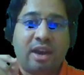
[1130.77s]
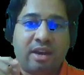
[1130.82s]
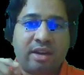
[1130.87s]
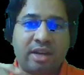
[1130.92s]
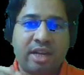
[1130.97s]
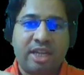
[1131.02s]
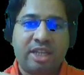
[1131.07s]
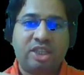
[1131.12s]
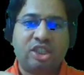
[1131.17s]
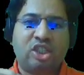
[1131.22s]

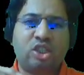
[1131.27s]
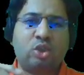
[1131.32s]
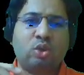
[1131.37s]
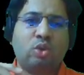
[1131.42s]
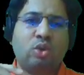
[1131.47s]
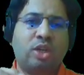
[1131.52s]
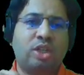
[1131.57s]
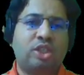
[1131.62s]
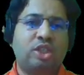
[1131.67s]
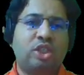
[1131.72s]
arranged
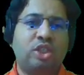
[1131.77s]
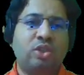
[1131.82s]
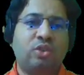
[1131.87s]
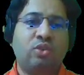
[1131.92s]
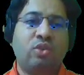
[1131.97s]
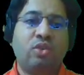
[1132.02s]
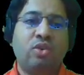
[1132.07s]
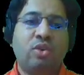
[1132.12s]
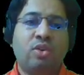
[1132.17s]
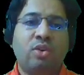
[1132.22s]
to achieve
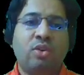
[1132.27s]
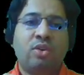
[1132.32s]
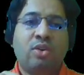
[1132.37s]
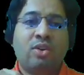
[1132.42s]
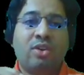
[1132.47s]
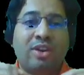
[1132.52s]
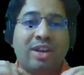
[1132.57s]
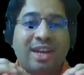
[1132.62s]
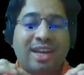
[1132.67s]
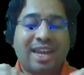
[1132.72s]

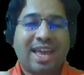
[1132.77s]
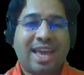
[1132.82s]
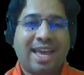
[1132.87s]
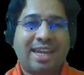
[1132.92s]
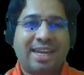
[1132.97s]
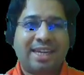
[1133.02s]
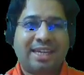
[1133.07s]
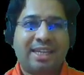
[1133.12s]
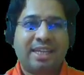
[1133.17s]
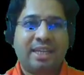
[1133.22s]

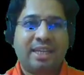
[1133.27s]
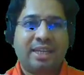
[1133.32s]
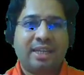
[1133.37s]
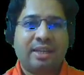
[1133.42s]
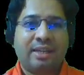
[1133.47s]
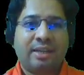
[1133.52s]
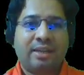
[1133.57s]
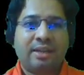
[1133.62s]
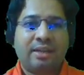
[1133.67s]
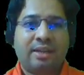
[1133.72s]
clarity
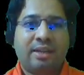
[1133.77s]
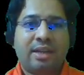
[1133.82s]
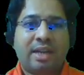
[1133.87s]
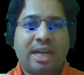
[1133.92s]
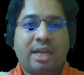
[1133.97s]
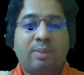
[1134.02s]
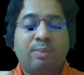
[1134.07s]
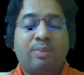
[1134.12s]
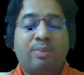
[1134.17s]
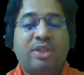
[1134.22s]

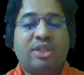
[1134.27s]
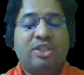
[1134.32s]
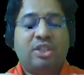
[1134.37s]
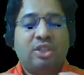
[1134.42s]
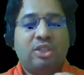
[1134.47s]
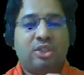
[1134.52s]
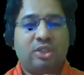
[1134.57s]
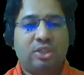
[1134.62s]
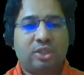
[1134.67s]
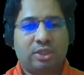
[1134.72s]
and
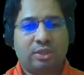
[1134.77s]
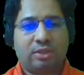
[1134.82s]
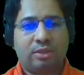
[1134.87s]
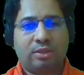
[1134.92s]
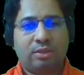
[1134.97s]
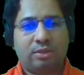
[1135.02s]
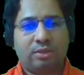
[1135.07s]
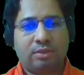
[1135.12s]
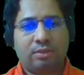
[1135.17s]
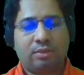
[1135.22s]
precision.
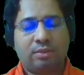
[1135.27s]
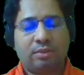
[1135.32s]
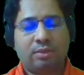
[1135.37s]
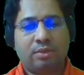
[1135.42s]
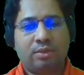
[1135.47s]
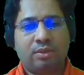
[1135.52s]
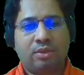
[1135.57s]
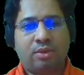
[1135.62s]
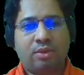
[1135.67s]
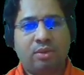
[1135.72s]

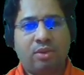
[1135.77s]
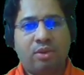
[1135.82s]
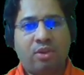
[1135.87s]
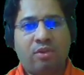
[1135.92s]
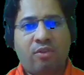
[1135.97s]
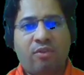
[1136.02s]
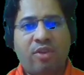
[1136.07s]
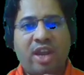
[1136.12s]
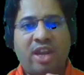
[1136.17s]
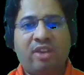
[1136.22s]

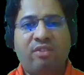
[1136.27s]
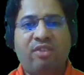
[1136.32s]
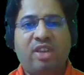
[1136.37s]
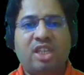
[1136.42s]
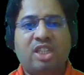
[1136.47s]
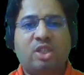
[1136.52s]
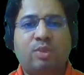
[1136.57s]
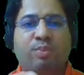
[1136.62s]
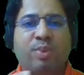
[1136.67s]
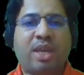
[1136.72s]
When we
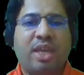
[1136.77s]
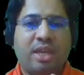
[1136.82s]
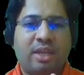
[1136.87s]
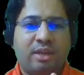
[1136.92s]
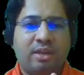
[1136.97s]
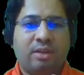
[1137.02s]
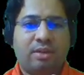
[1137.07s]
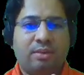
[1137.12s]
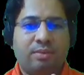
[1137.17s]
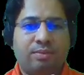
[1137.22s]
speak,
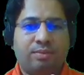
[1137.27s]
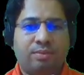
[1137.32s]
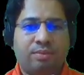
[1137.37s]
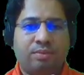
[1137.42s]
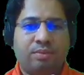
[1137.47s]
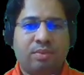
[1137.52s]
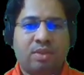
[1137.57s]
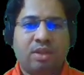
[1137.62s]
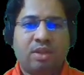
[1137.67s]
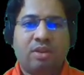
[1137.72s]

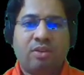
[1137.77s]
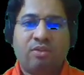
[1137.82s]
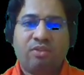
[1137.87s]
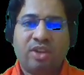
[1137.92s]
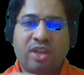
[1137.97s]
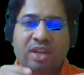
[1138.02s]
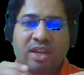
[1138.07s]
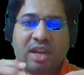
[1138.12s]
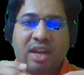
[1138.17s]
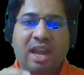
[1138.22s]

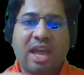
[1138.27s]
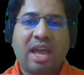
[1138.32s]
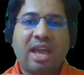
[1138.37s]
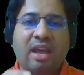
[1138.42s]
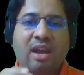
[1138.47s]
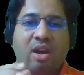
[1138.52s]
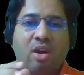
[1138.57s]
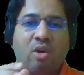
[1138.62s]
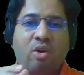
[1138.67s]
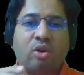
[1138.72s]
we
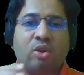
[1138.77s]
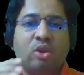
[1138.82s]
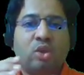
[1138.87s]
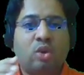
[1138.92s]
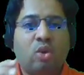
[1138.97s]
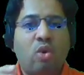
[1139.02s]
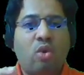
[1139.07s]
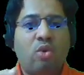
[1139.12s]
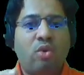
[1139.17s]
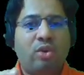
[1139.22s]
rely on
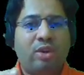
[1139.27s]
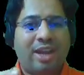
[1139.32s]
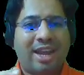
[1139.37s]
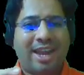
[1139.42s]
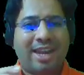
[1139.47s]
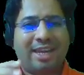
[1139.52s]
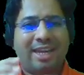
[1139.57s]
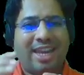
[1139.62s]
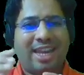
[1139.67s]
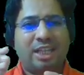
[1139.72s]
tone
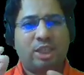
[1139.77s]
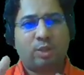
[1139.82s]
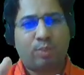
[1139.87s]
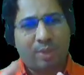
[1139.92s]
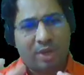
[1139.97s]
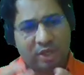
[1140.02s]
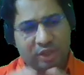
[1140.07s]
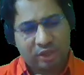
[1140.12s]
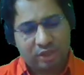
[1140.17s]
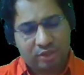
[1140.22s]
and
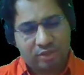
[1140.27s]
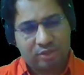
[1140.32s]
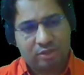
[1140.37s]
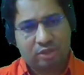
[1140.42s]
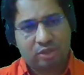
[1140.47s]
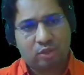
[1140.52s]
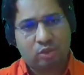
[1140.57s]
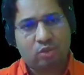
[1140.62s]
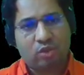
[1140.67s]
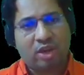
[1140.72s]

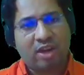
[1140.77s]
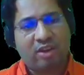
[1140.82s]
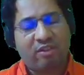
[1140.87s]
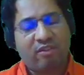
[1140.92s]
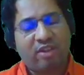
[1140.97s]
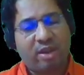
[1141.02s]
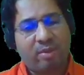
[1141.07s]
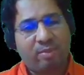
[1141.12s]
expressions to convey